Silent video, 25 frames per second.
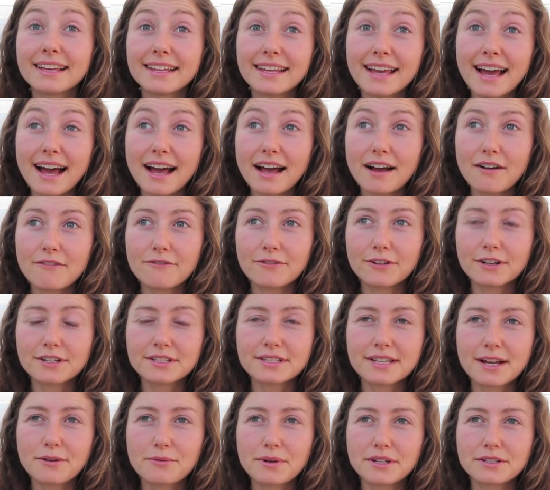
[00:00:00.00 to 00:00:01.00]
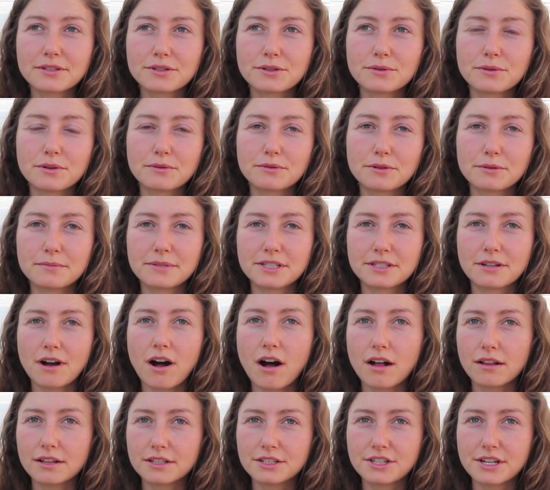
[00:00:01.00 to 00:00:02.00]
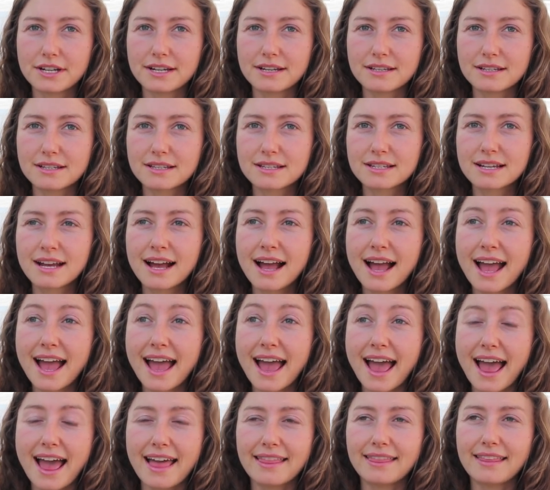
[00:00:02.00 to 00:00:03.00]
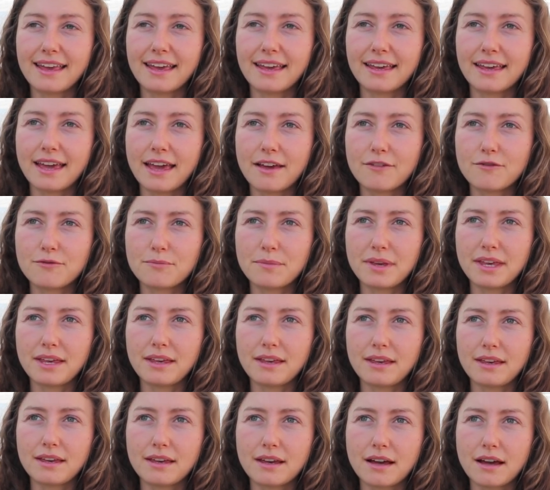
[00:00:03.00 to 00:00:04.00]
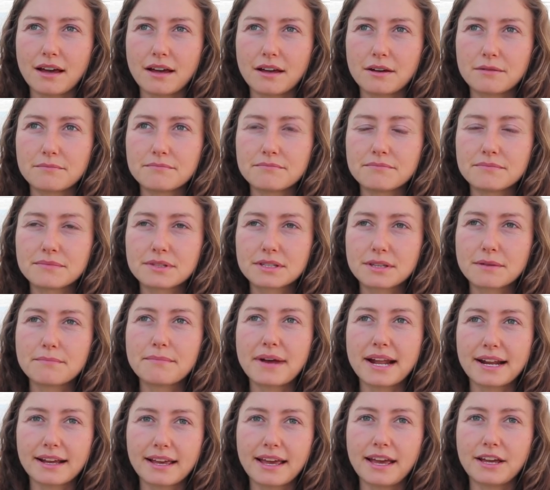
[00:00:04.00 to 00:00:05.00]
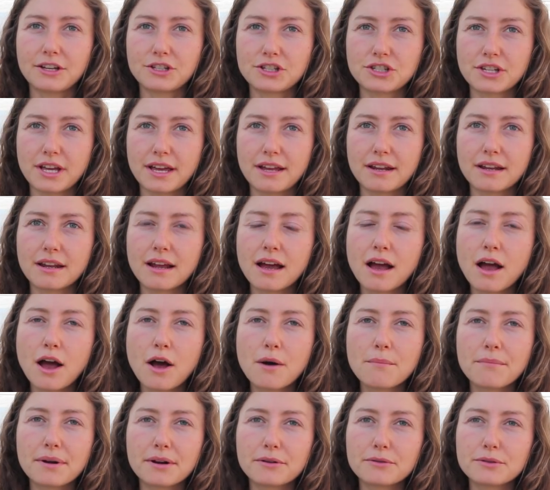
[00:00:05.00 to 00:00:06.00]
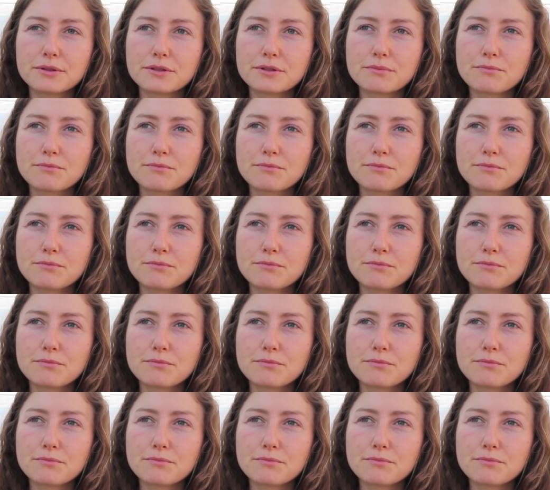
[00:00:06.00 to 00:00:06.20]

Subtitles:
Yeah, first I went to a rheumatologist, and they gave me some medication, but it